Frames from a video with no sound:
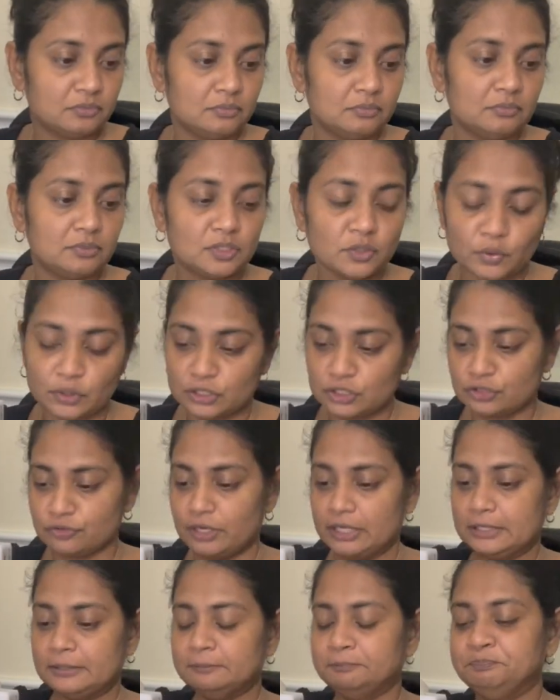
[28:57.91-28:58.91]
sewing straight.
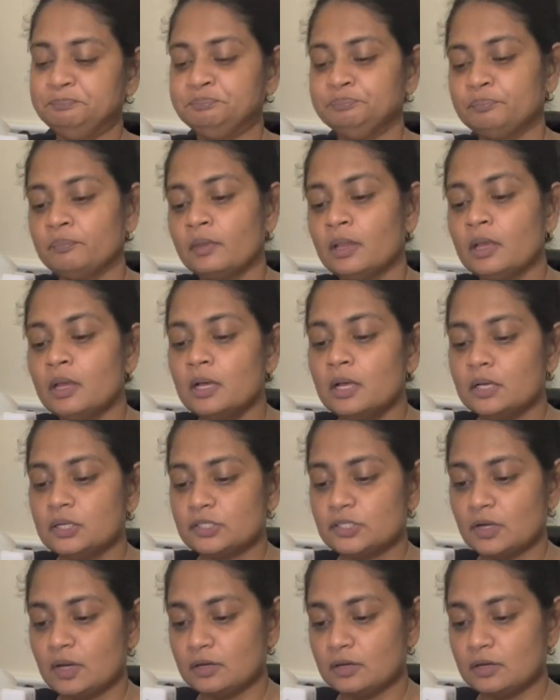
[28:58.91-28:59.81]
So